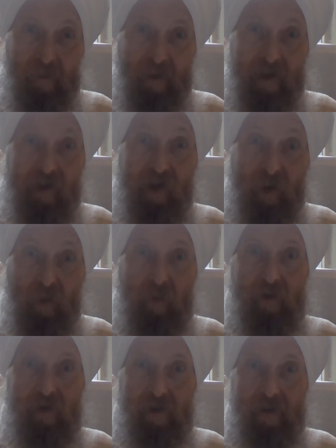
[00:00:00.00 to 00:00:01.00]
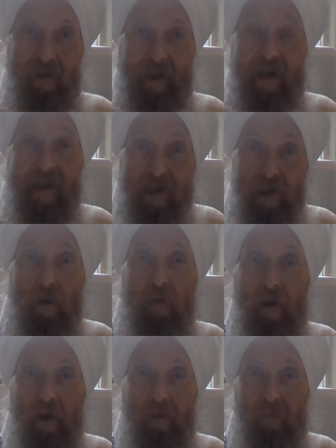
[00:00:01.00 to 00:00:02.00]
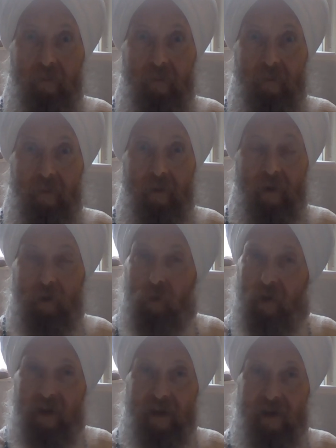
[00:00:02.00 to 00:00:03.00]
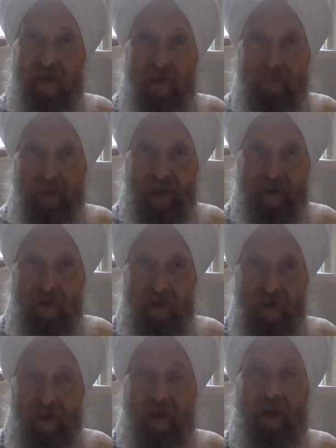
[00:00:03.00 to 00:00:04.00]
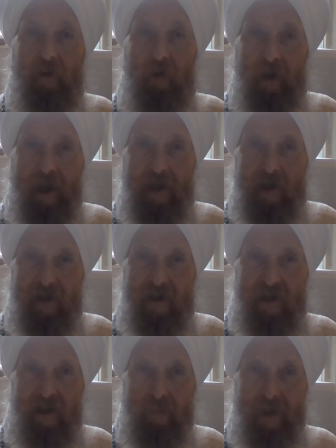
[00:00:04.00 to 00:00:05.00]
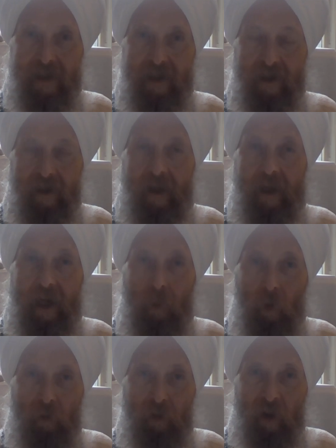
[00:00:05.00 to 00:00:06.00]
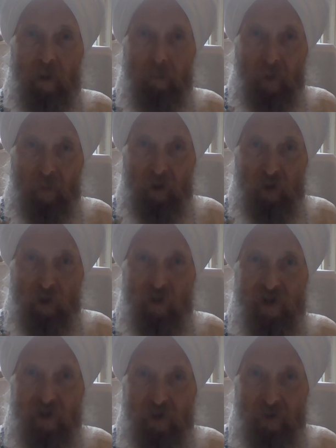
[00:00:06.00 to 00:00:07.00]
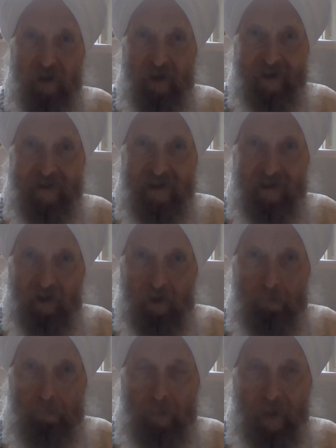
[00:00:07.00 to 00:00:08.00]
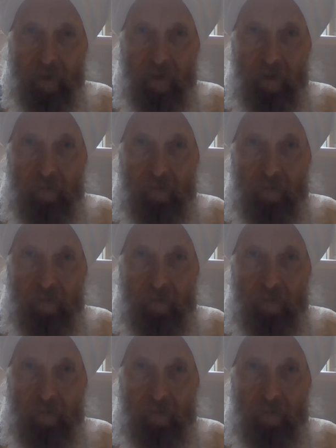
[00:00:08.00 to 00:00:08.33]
It's huge. It's living. You can't just package it. You can't just dismiss it, and it will not be reduced to dust and mud.